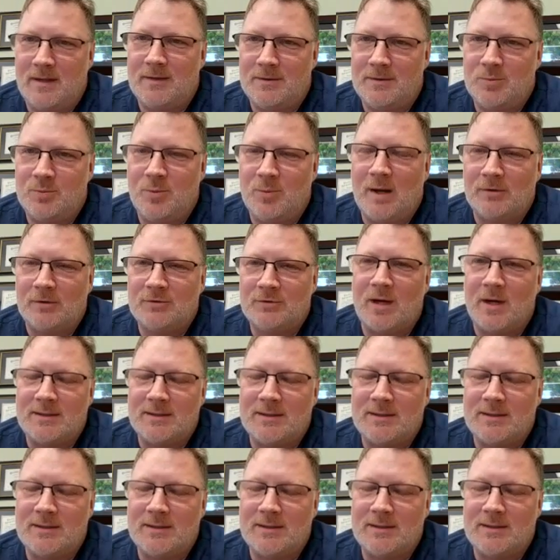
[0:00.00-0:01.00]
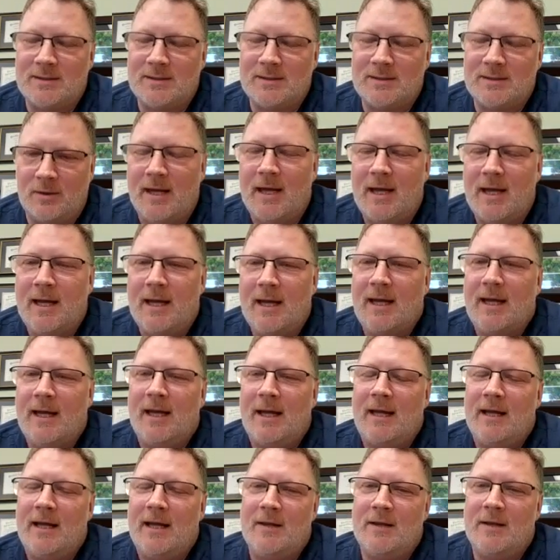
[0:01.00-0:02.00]
well trusted. Okay.
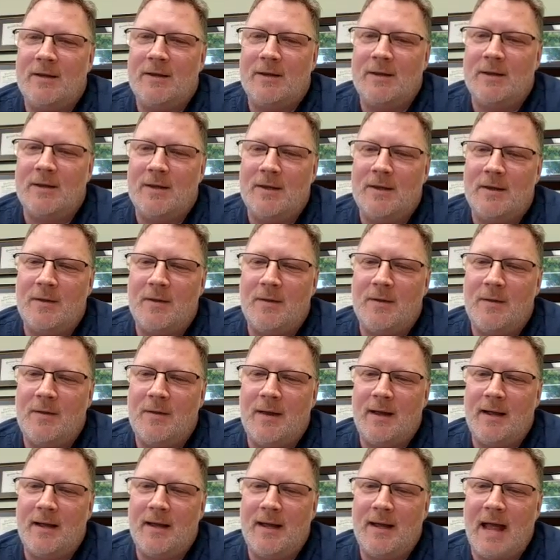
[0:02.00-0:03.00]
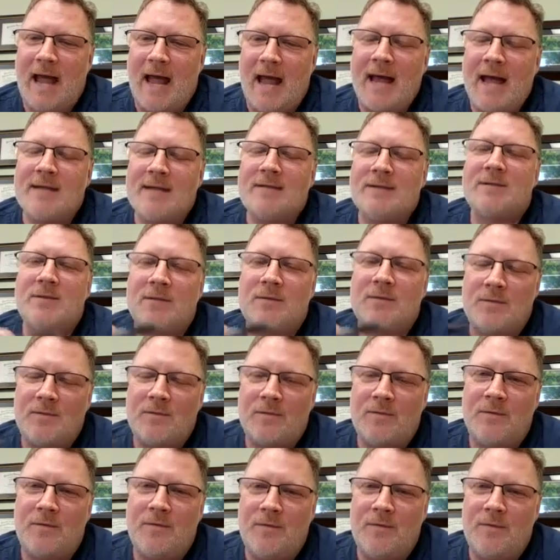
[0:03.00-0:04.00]
As
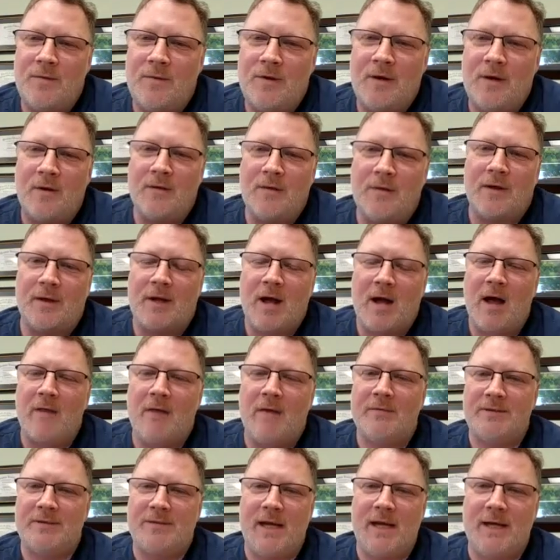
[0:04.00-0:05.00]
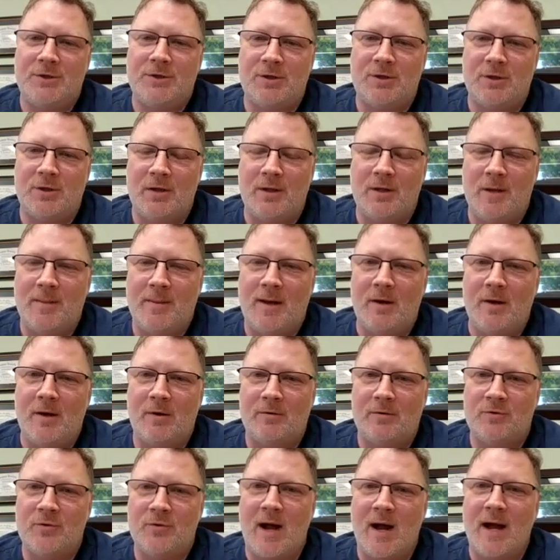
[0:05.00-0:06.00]
the conversation
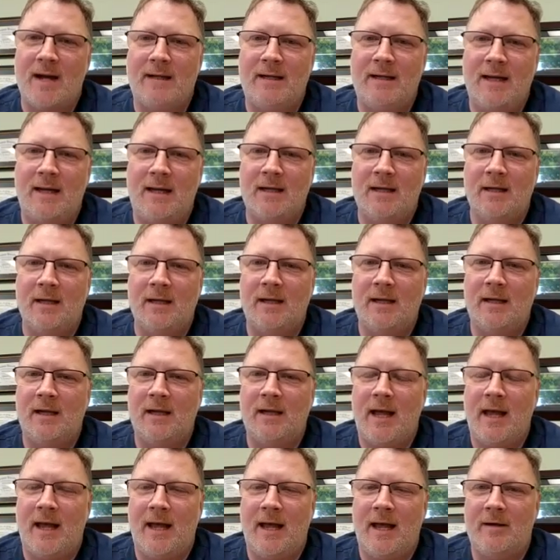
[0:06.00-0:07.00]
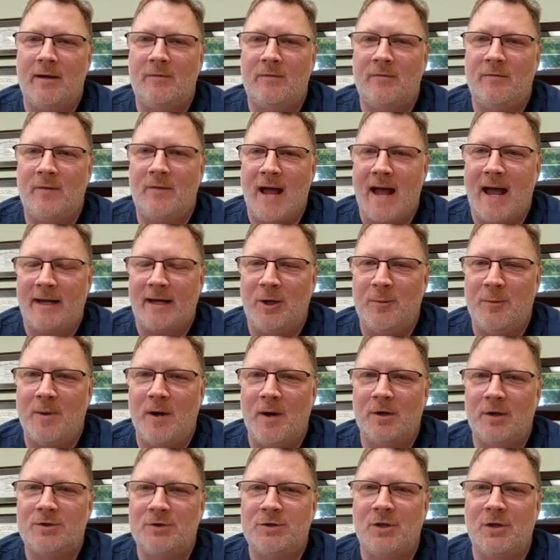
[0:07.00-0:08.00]
about dry needling and
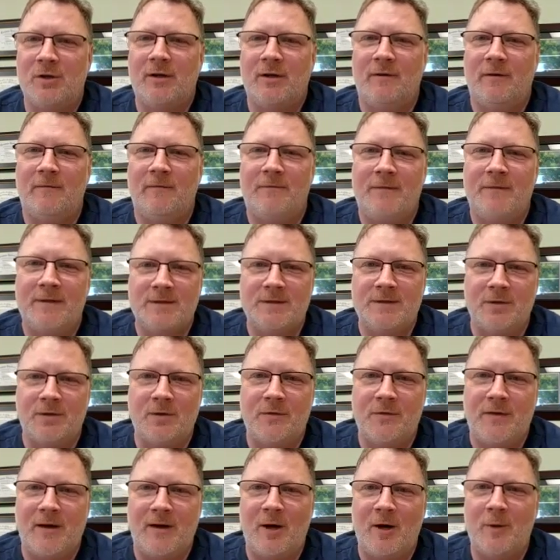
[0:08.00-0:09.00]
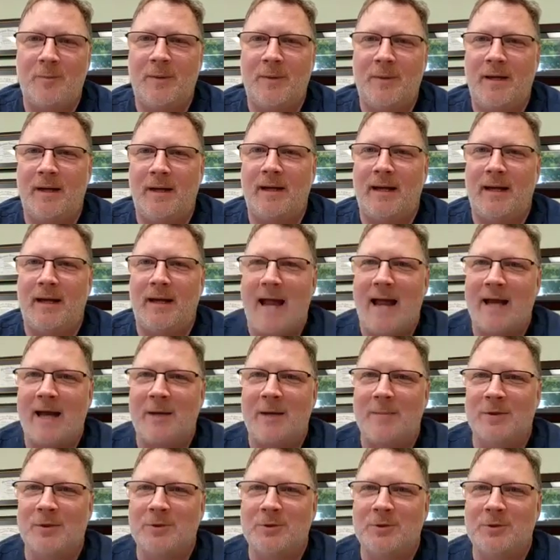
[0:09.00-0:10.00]
acupuncture and physical therapy and the
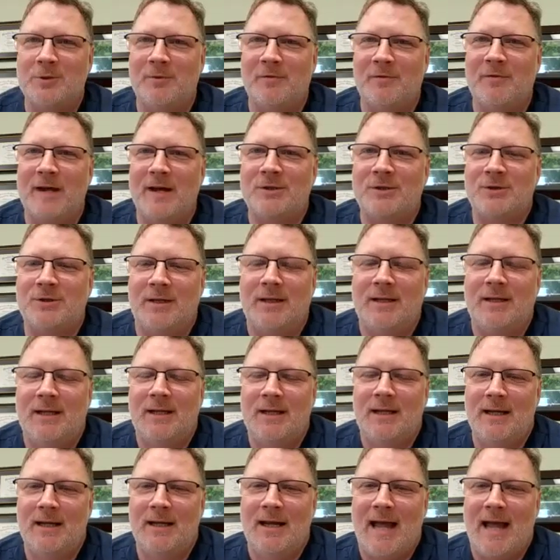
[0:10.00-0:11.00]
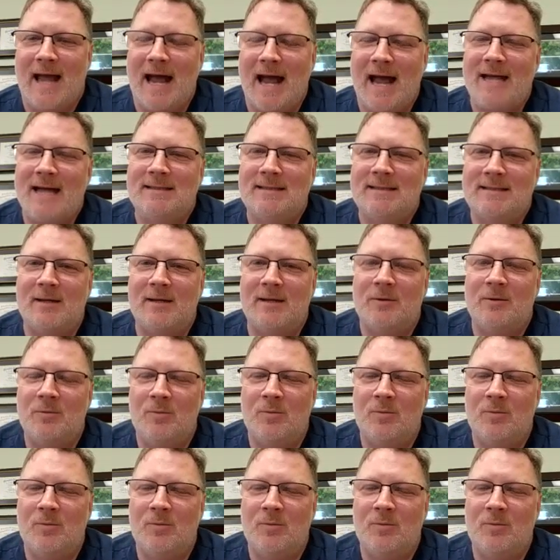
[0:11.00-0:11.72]
acupuncture profession, as it